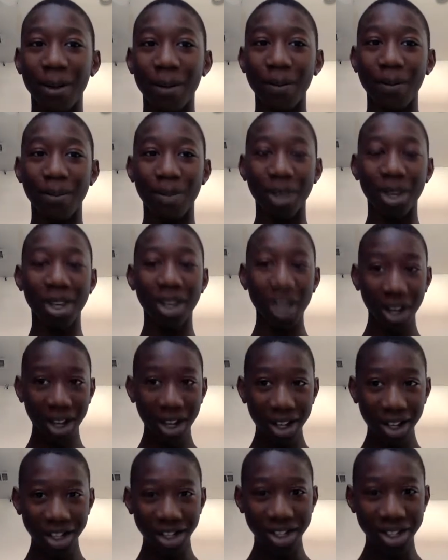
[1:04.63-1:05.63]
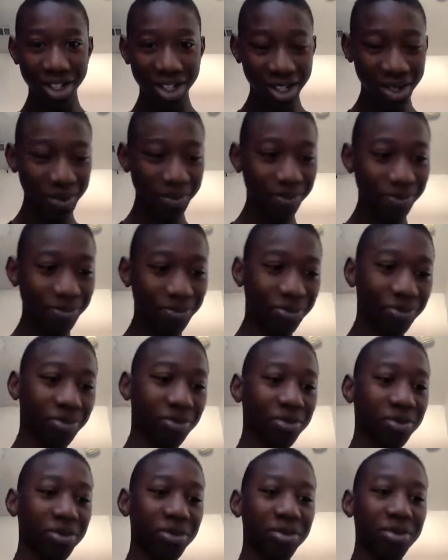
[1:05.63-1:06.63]
because
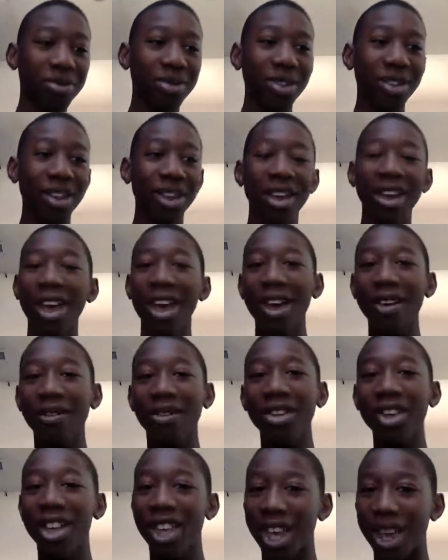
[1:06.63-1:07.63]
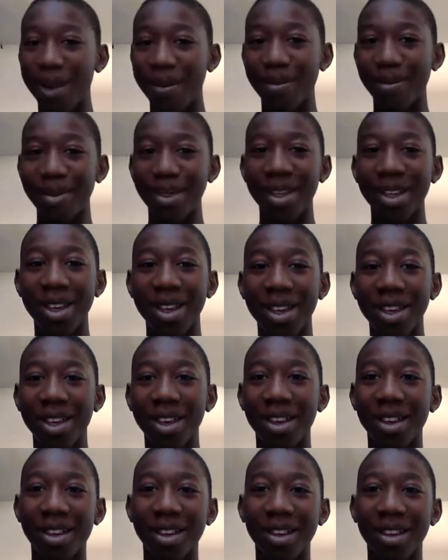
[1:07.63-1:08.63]
every game
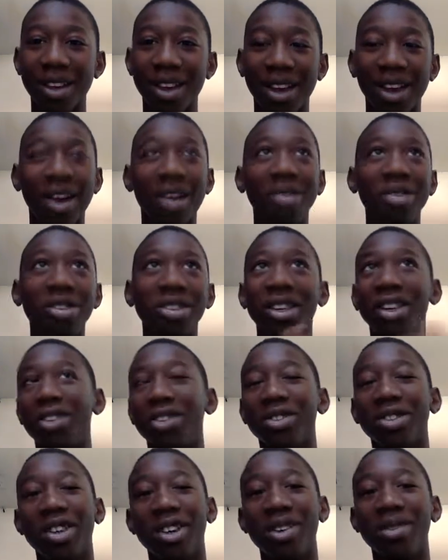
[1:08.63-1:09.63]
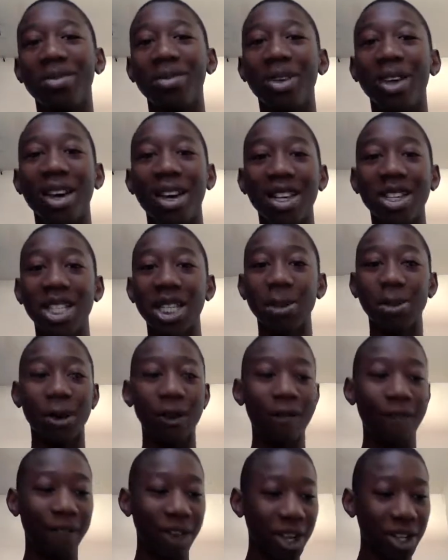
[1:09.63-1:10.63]
on the internet has some
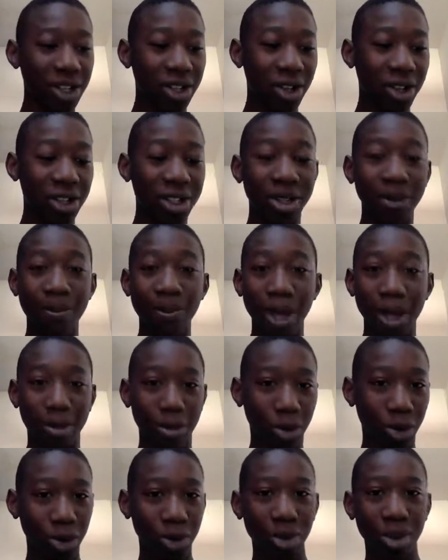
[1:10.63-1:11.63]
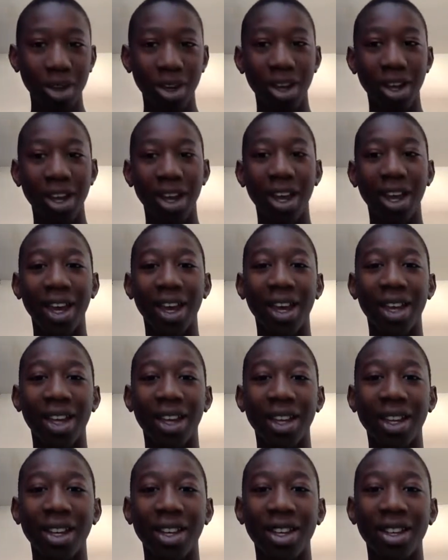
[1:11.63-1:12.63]
effect on people,
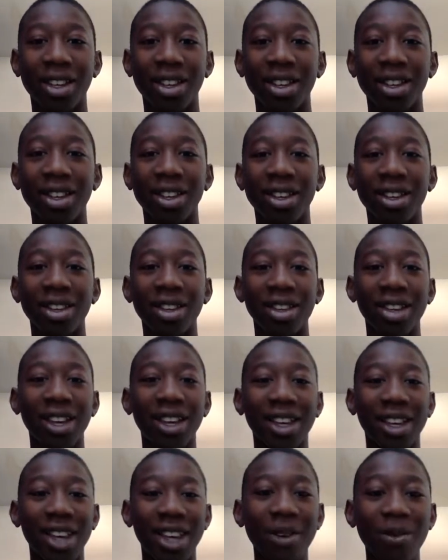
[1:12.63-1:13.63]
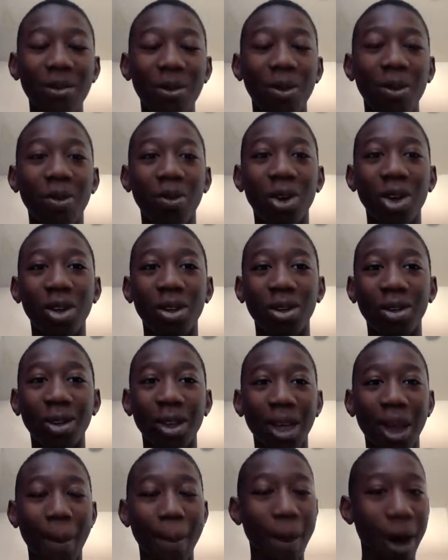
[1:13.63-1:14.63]
and that game will
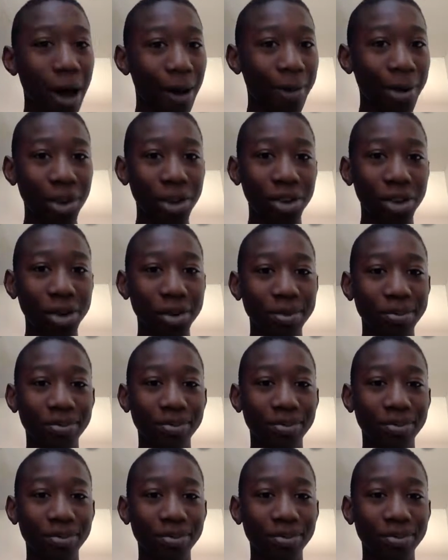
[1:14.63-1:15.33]
get popular,